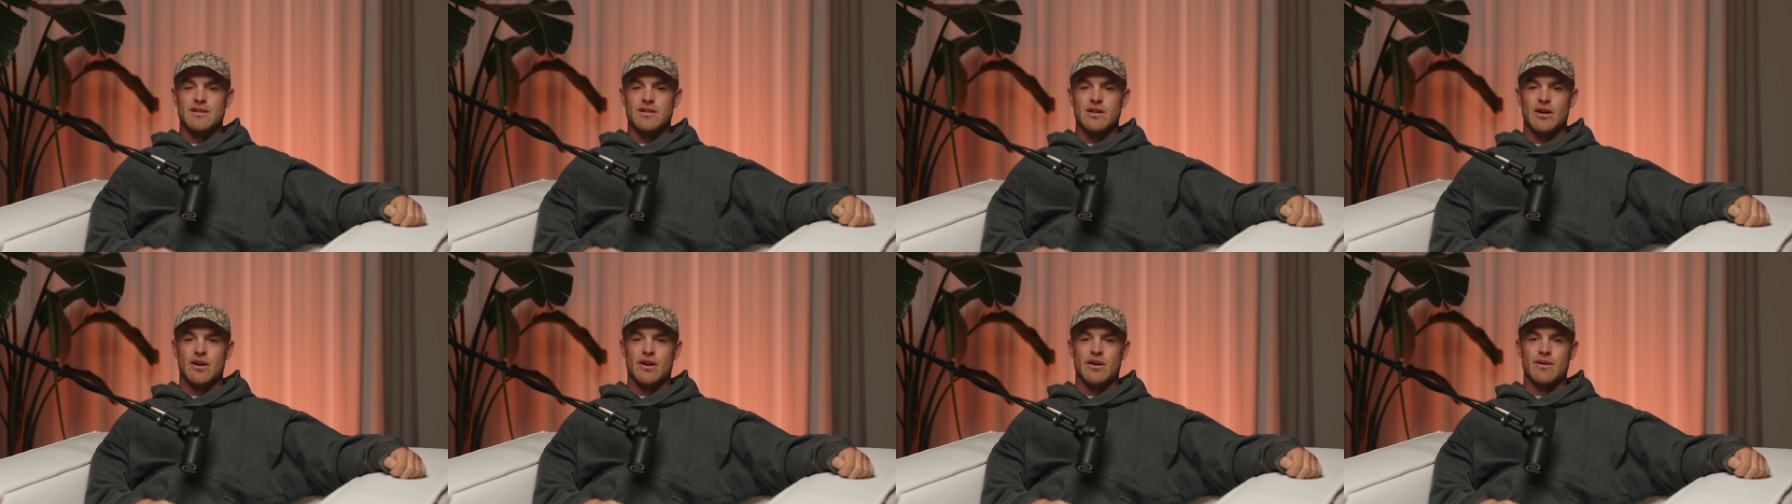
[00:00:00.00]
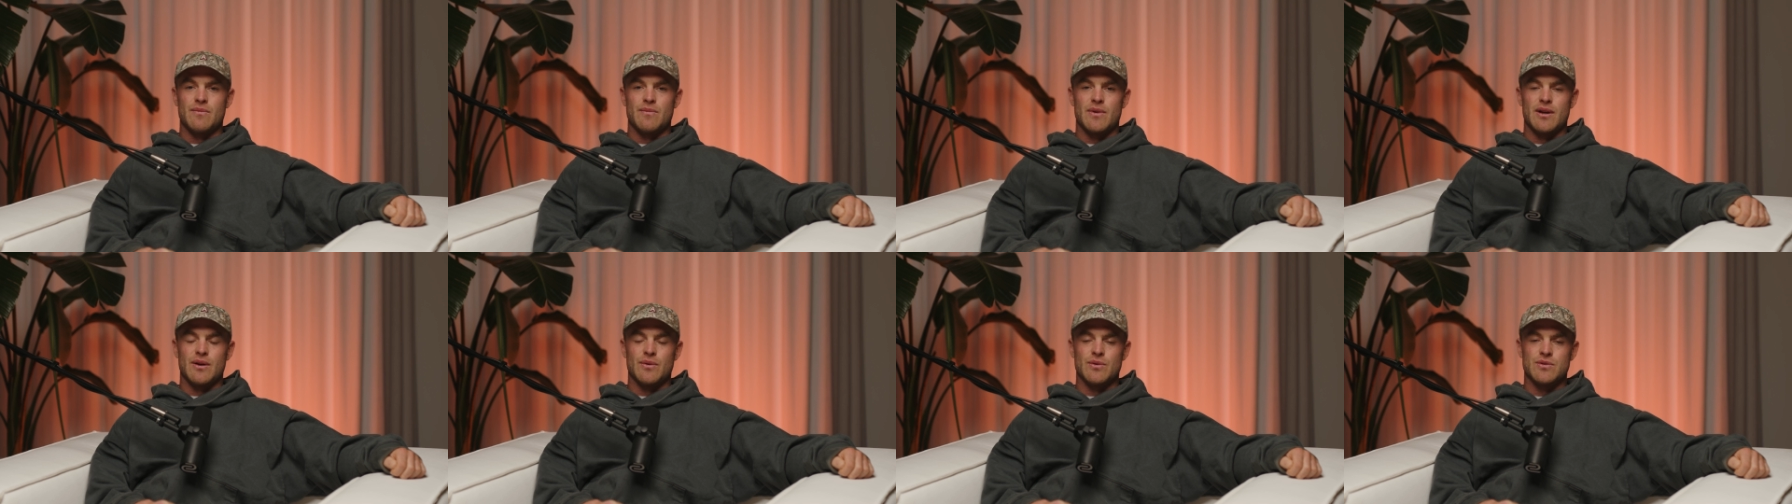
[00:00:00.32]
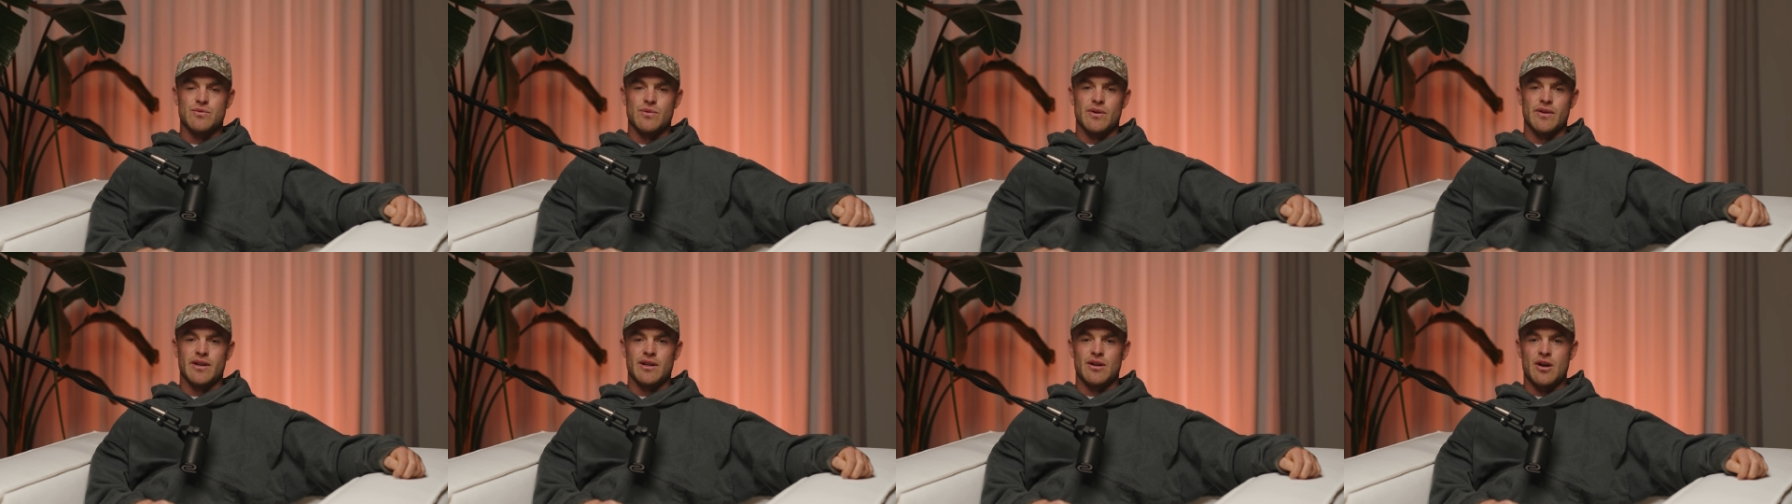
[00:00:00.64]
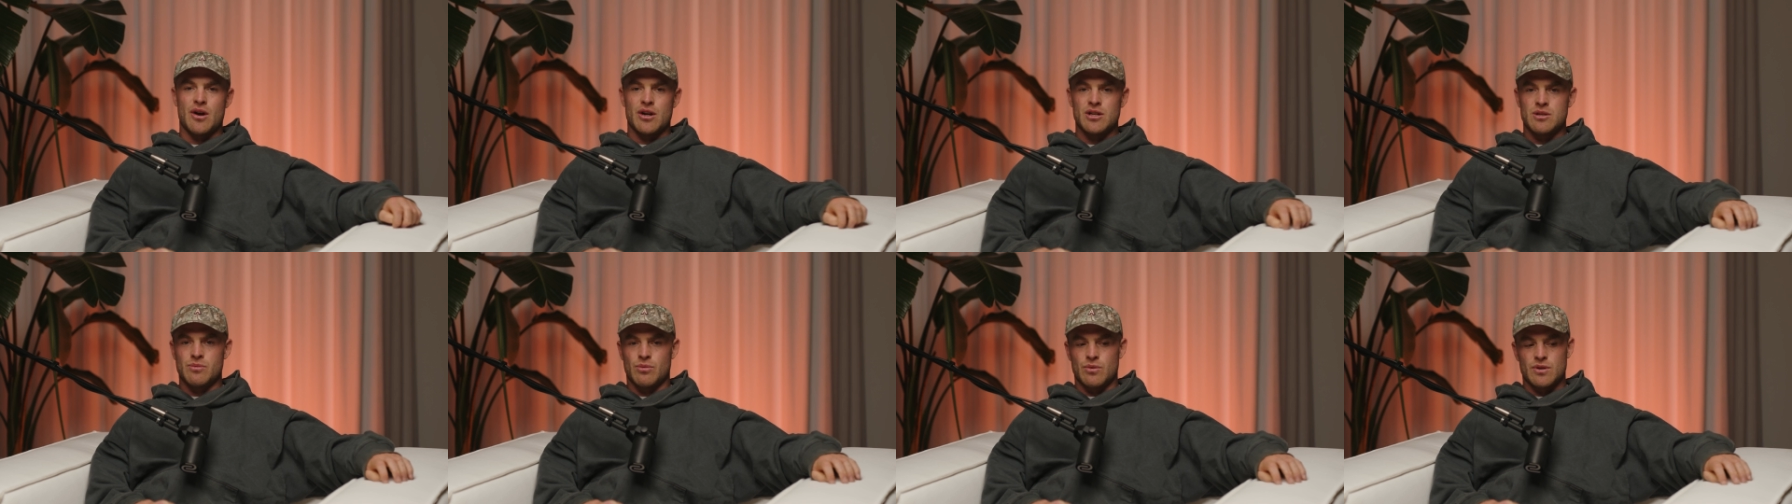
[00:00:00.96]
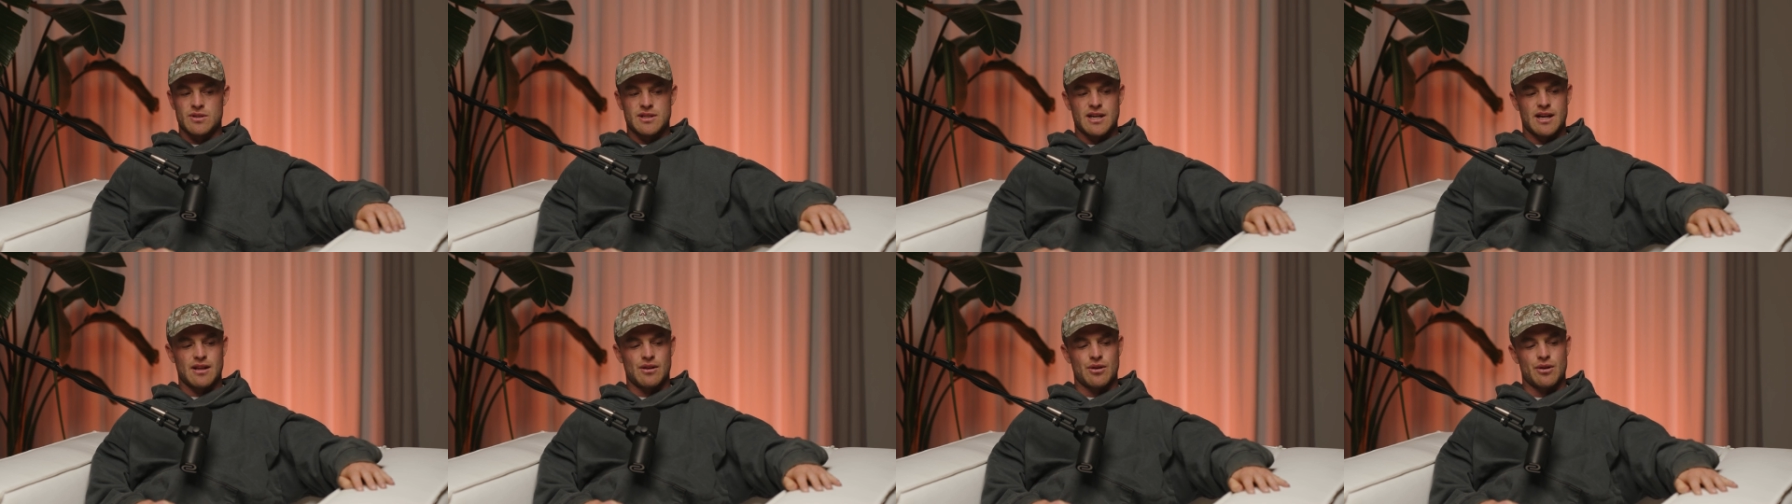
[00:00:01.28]
So it was really noticeable
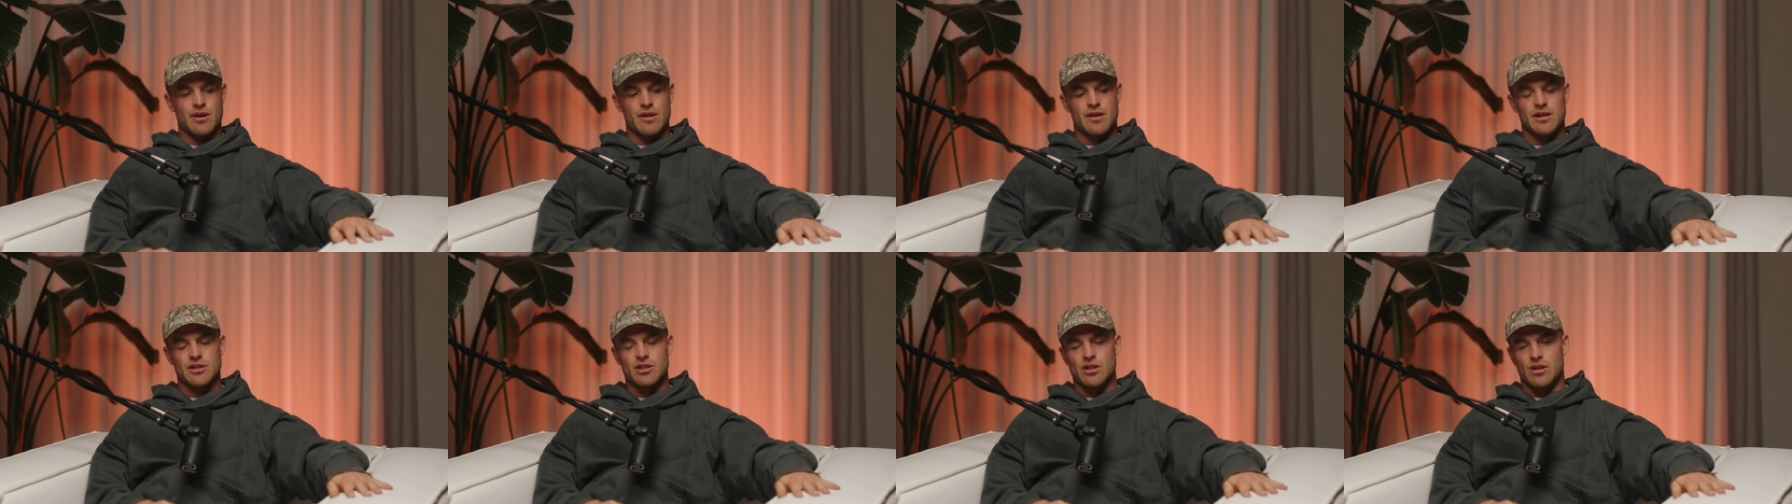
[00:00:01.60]
to see a lot of the